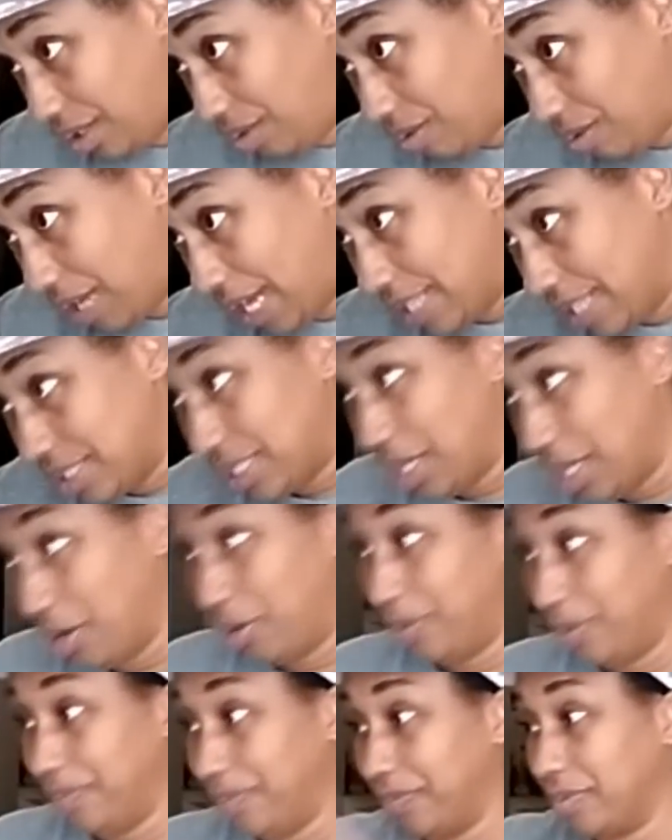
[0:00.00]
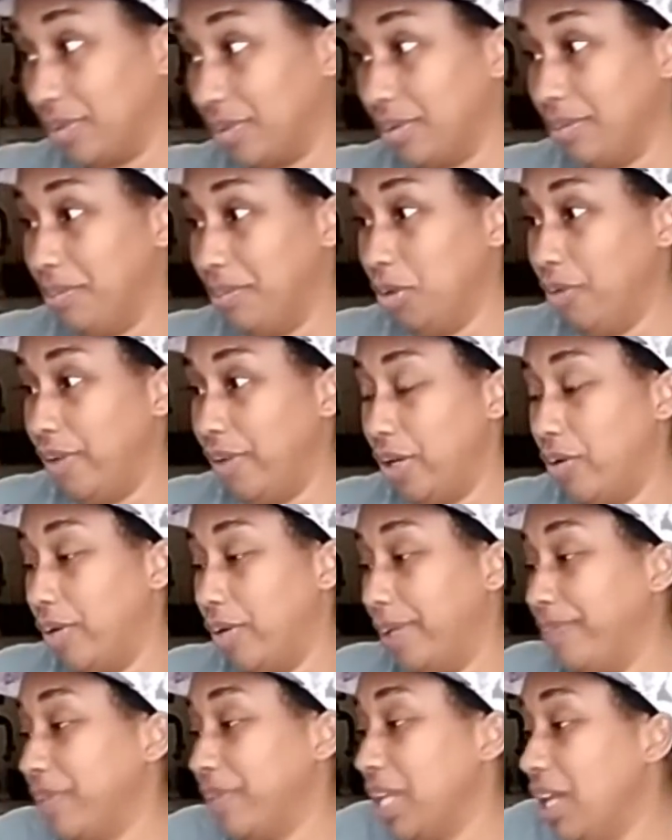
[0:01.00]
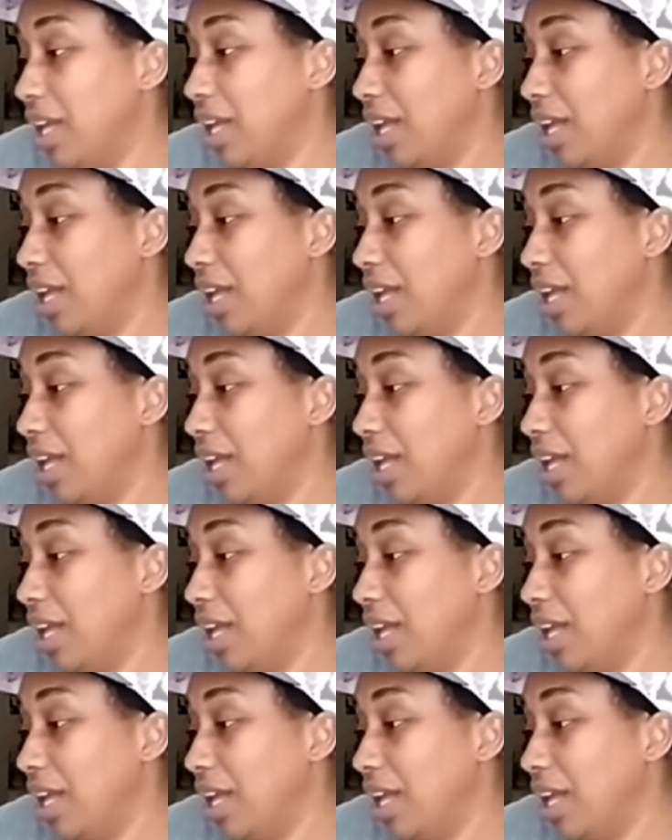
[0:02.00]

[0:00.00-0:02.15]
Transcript: Okay, so moving on.